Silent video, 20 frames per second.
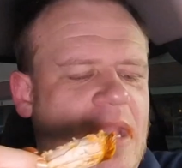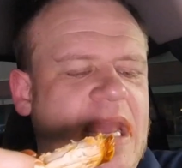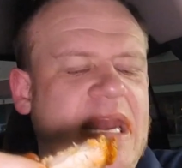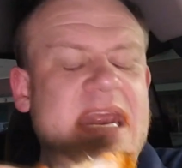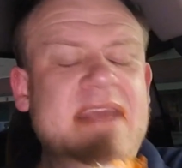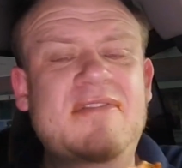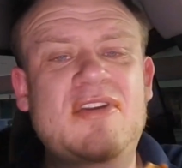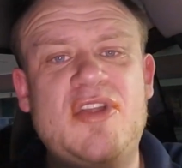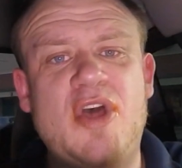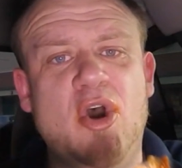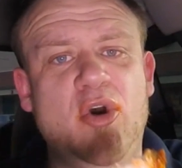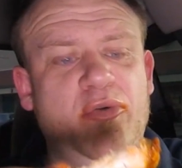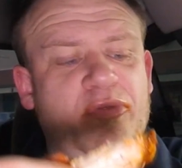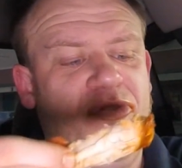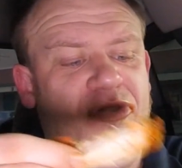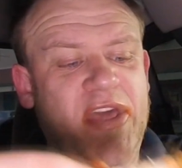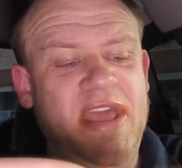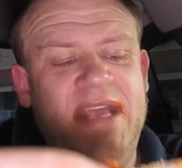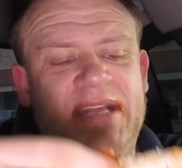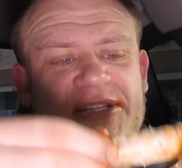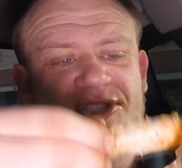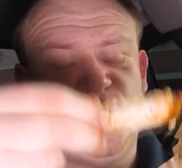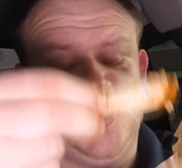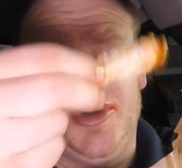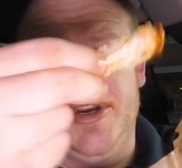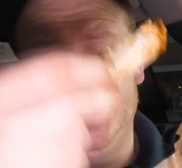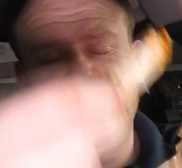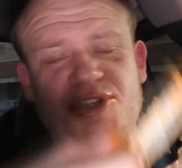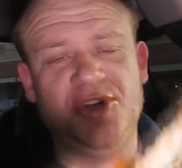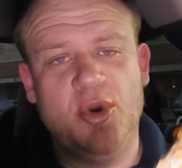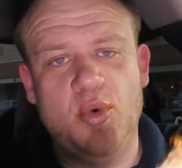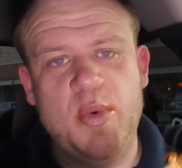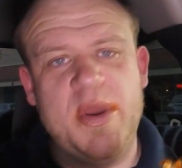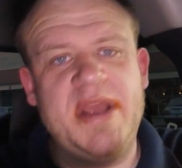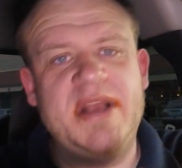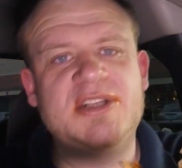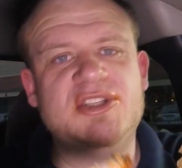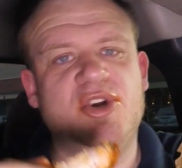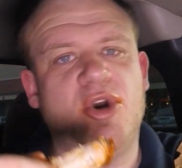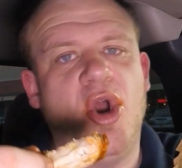And even though these traditional
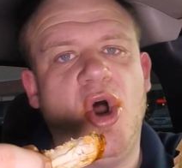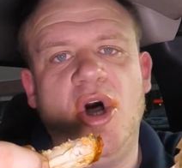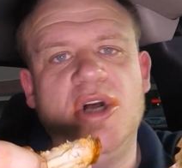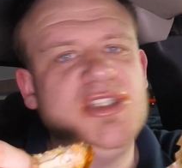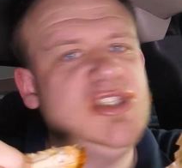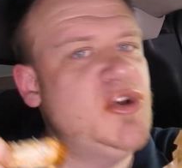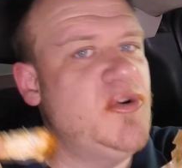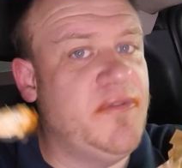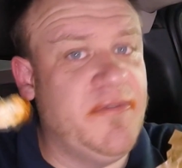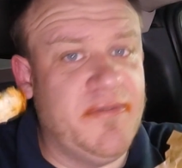wings are also